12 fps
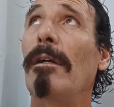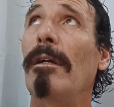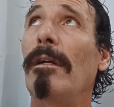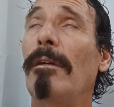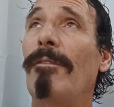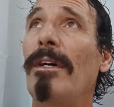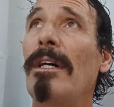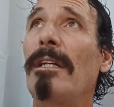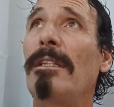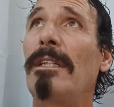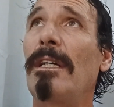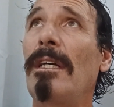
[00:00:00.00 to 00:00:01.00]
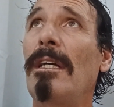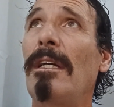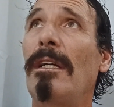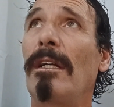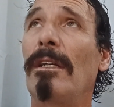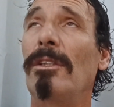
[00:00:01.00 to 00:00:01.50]
If I
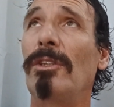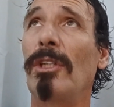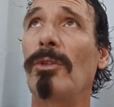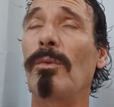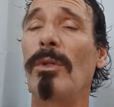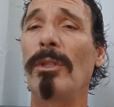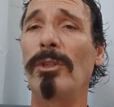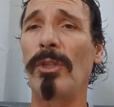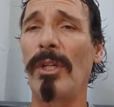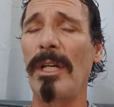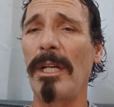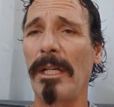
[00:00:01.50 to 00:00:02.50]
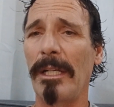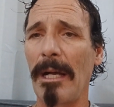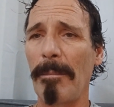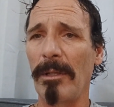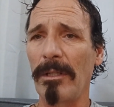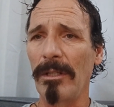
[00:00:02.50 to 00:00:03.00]
take just one drink, I
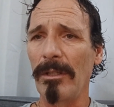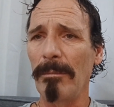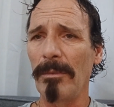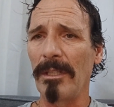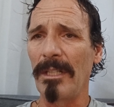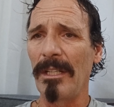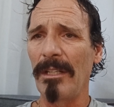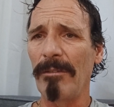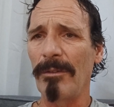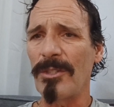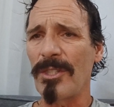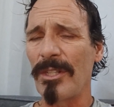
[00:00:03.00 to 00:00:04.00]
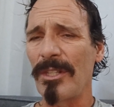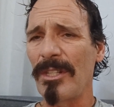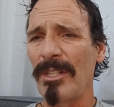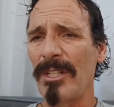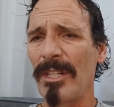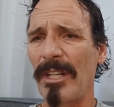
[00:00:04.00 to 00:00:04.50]
become the devil's
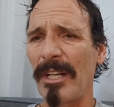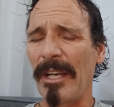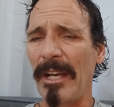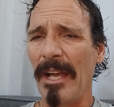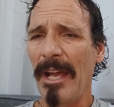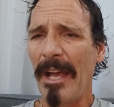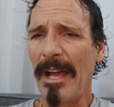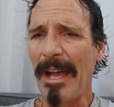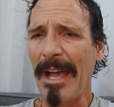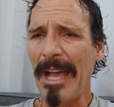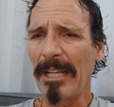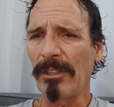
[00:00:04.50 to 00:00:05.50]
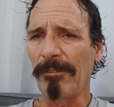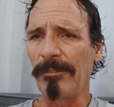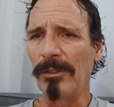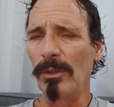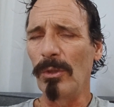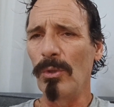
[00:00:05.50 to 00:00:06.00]
son. Act a
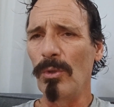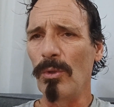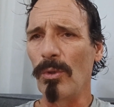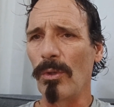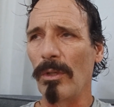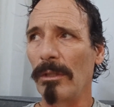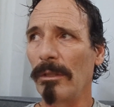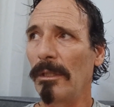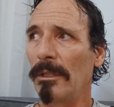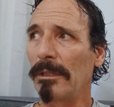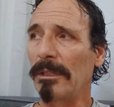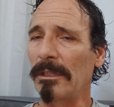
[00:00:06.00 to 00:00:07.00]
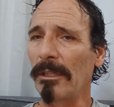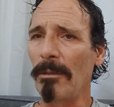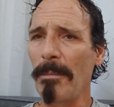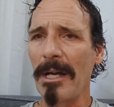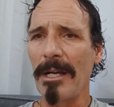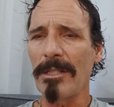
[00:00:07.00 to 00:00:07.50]
fool. Sell
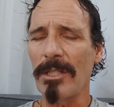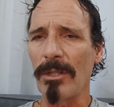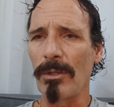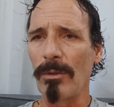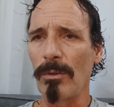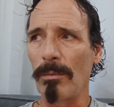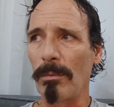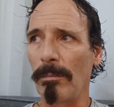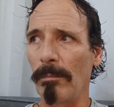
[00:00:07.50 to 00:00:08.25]
my soul